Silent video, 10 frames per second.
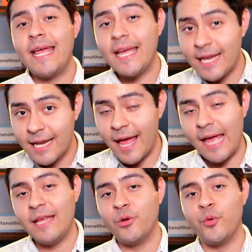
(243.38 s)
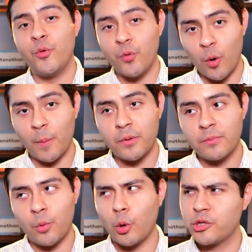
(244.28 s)
in a new group.
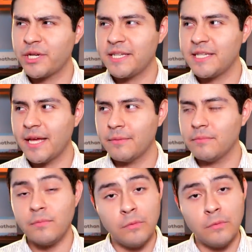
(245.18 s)
Or should I say,